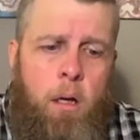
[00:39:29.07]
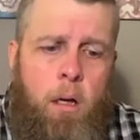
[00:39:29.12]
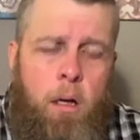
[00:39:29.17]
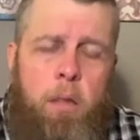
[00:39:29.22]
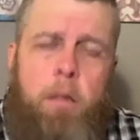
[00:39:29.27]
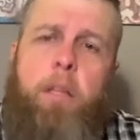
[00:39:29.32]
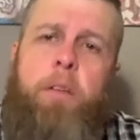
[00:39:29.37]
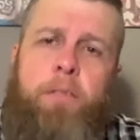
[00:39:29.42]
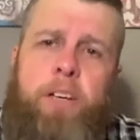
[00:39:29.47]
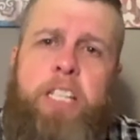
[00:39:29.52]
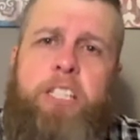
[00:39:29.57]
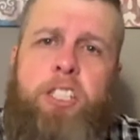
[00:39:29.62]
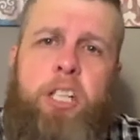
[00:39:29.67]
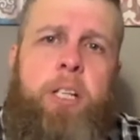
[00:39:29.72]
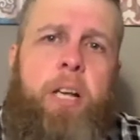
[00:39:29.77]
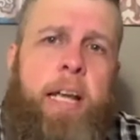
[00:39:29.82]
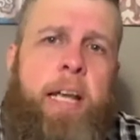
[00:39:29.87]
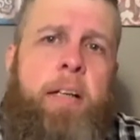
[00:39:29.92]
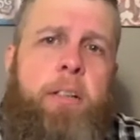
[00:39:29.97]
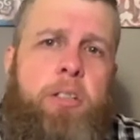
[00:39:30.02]
Division
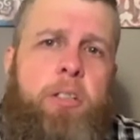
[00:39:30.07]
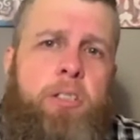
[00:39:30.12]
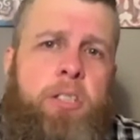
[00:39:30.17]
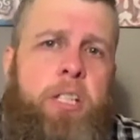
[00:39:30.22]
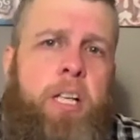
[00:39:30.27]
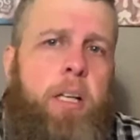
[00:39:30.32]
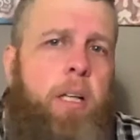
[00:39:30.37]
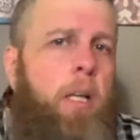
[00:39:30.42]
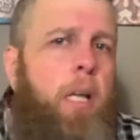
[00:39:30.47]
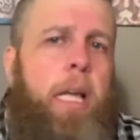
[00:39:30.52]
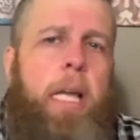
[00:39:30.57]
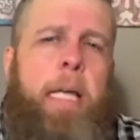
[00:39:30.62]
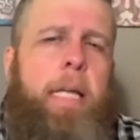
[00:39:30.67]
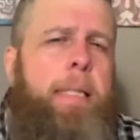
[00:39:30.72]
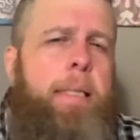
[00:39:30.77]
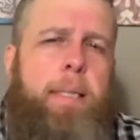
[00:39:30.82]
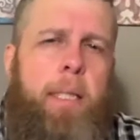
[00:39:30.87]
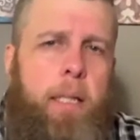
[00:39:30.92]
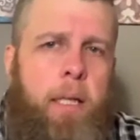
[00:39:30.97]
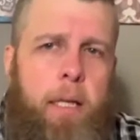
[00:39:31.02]
enters in
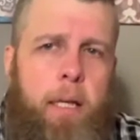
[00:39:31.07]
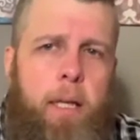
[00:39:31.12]
easily.